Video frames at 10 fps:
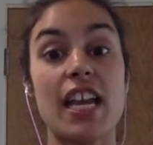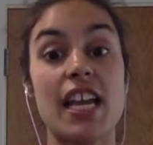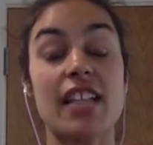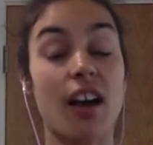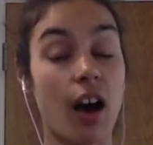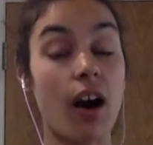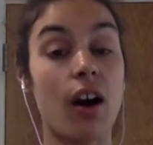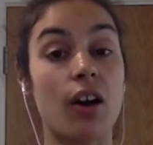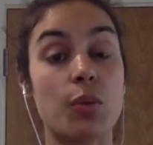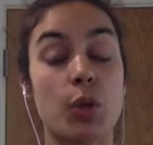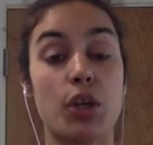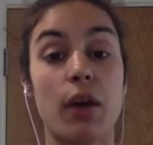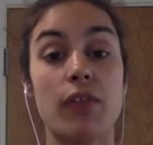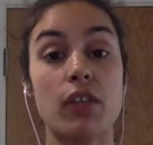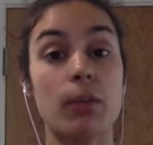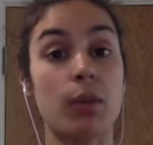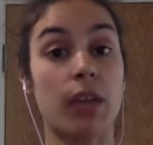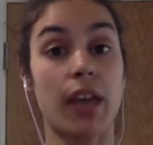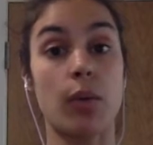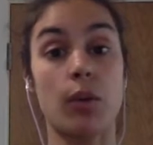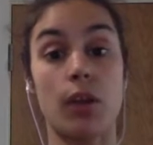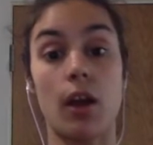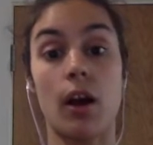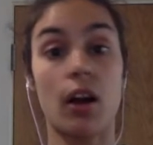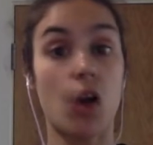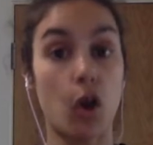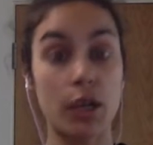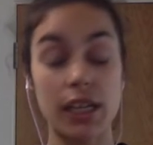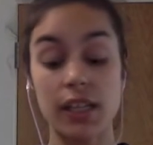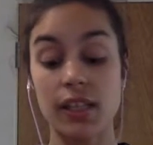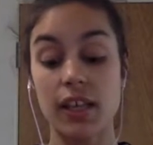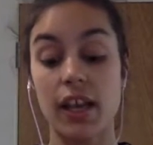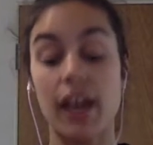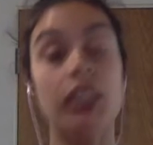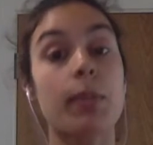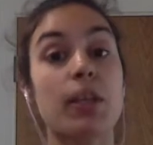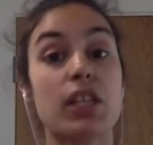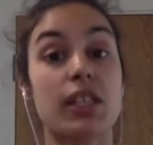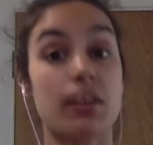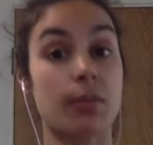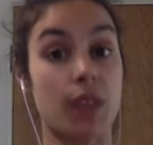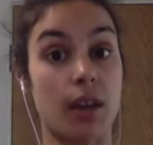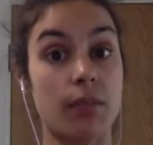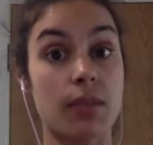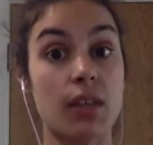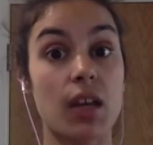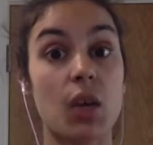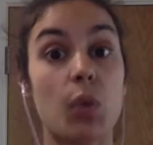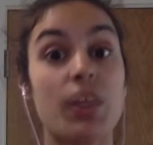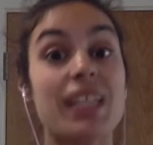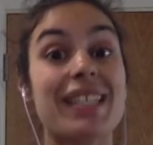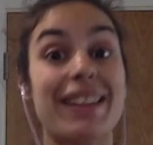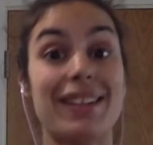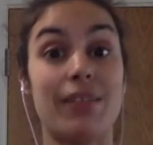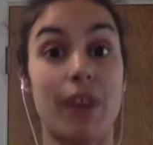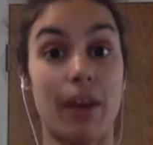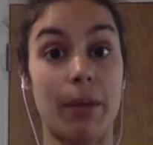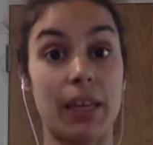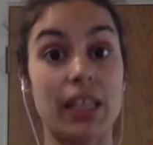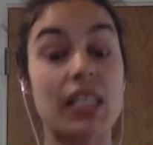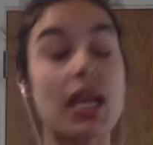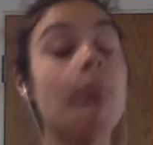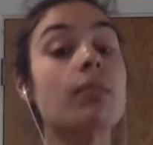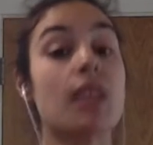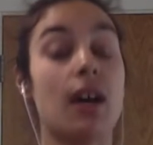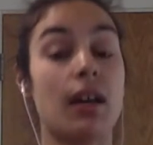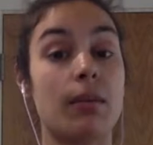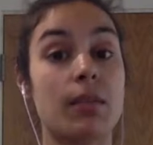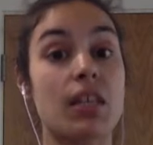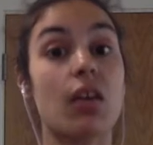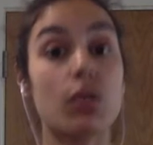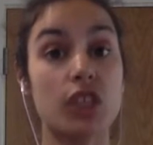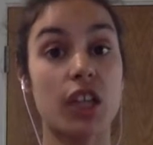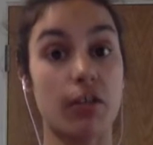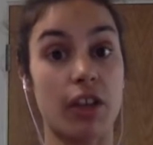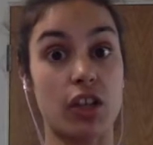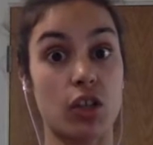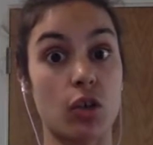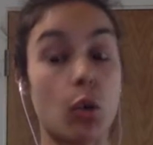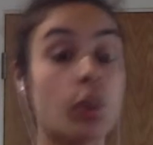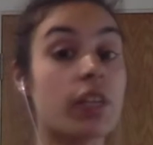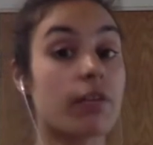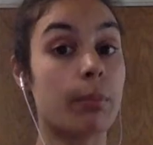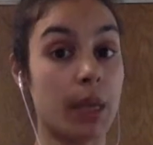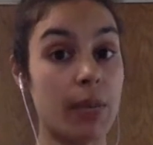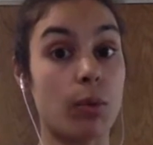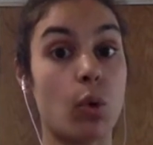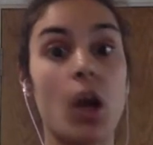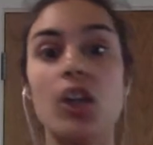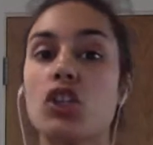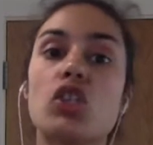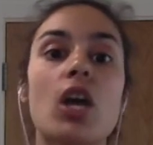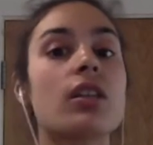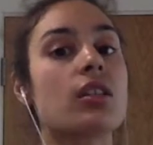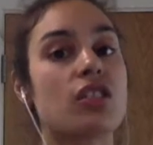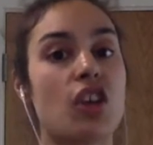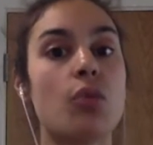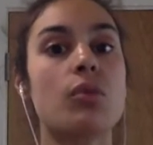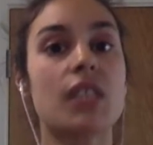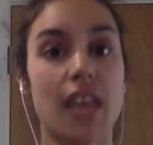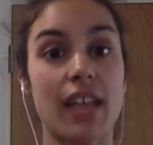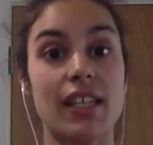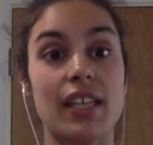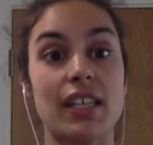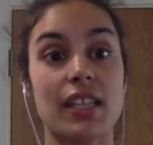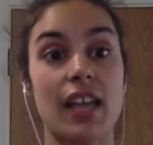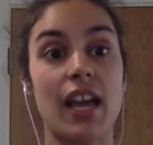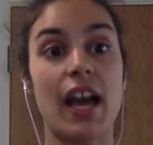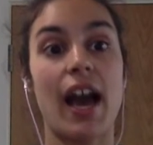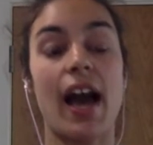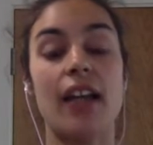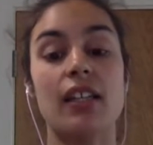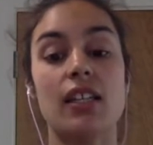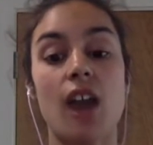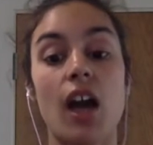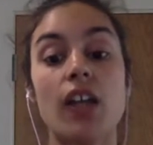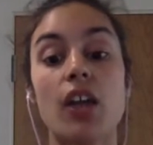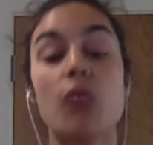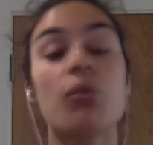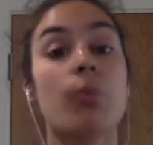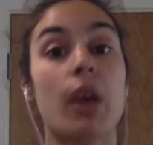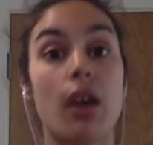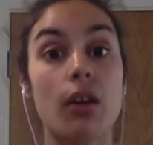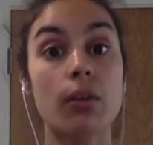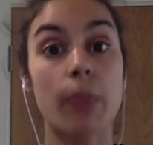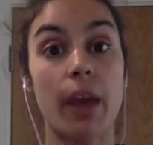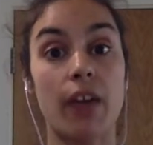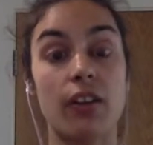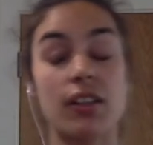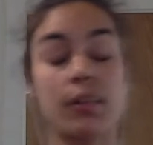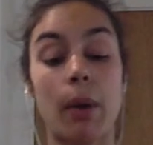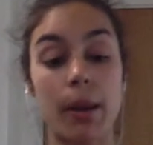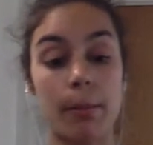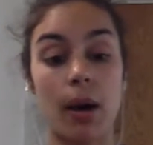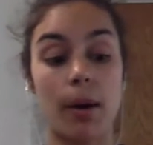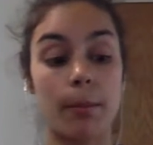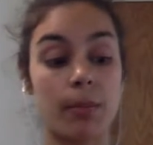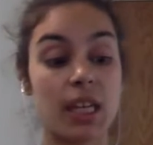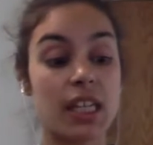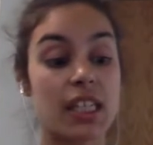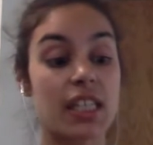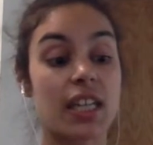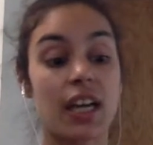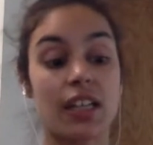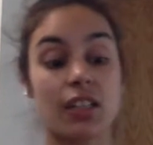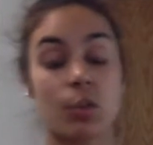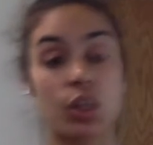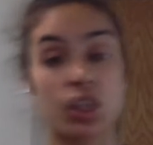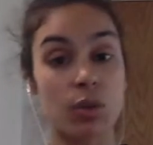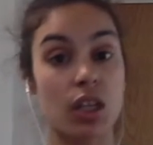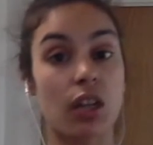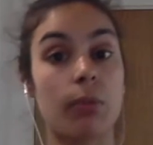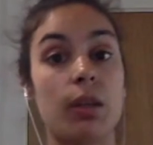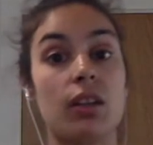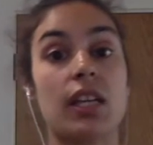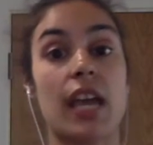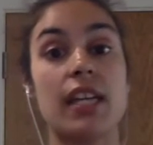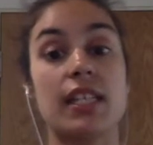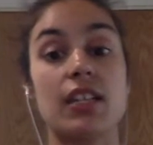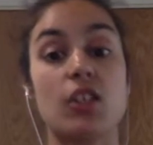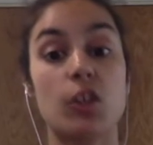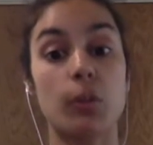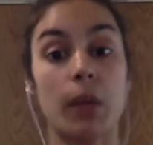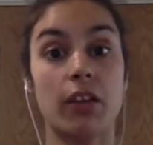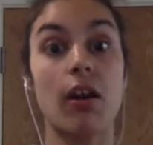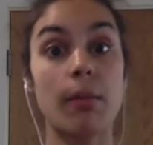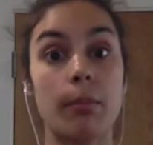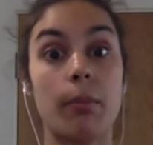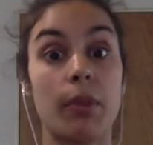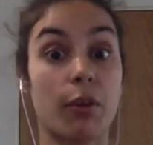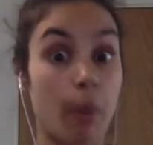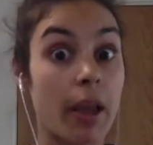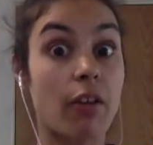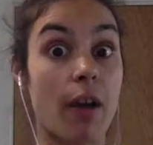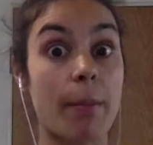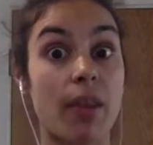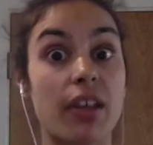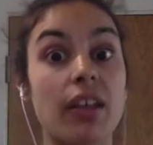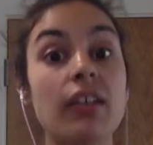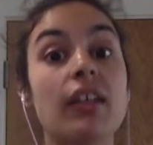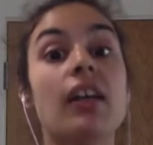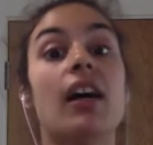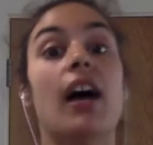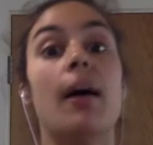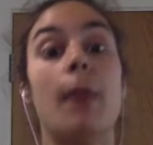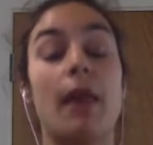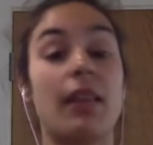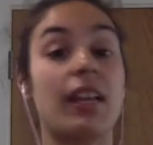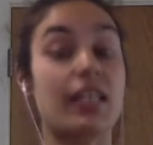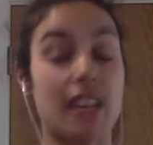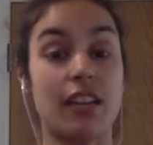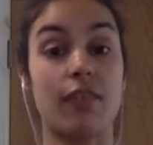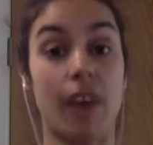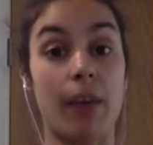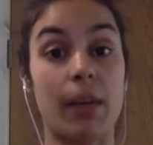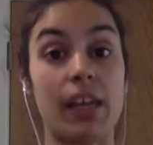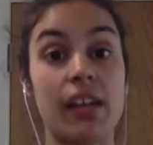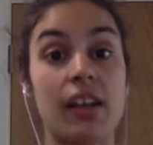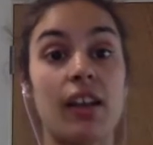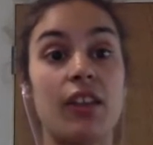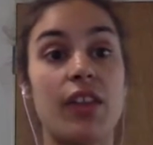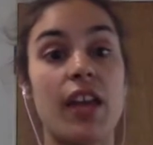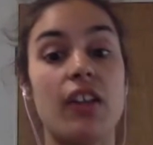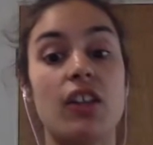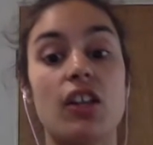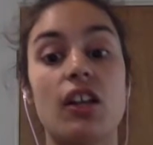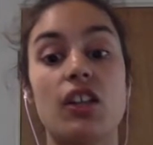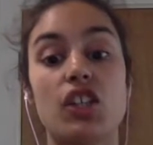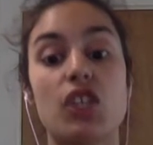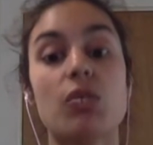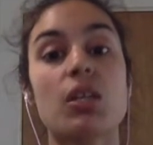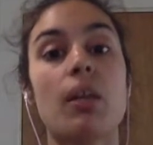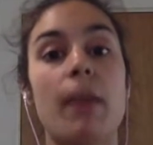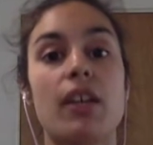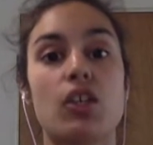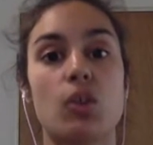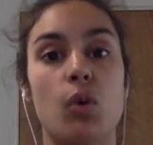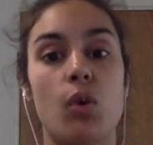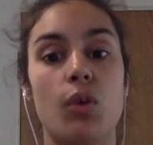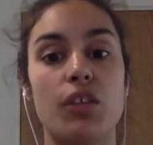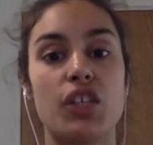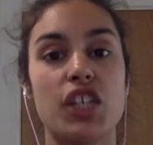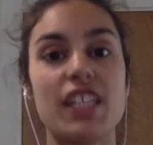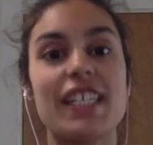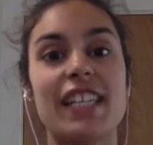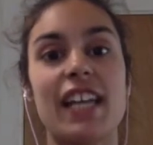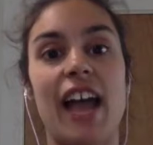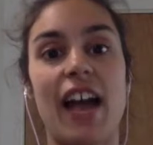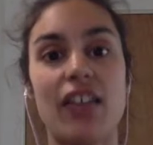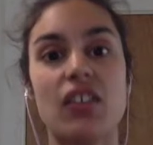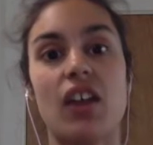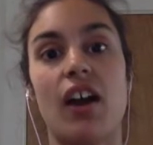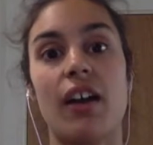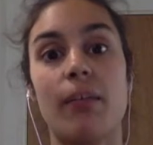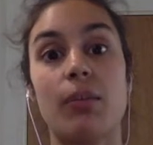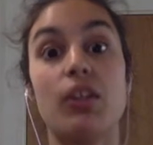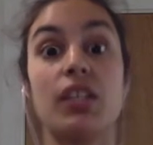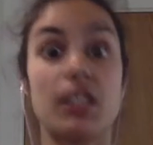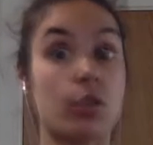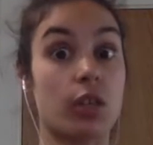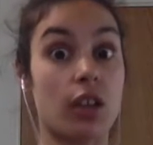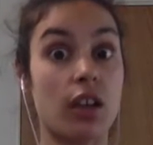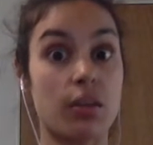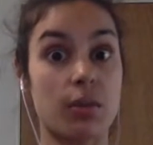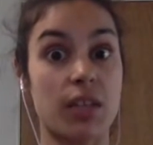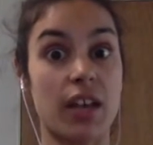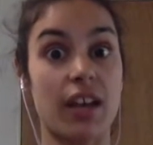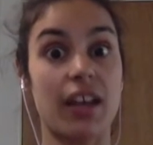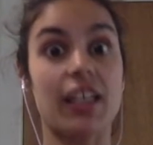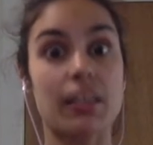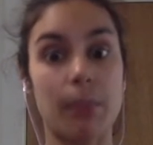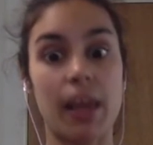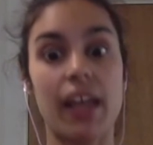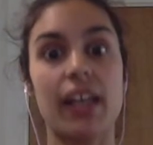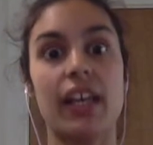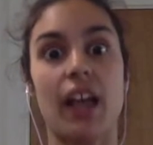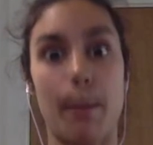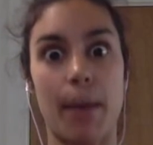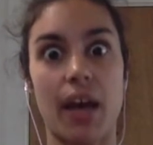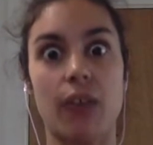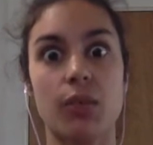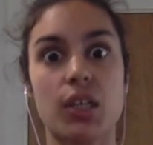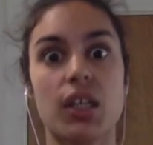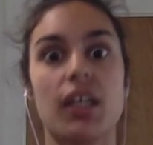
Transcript: is hard when you have to communicate with colleagues and especially sometimes with extended family. Sometimes the older generation or different people just don't get it. And I know with my own parents, my mum decided that when she was going to communicate it to my grandmother, my grandmother um, and the extended family, then she was going to make sure that she did it at the time that the district nurse was there, explaining about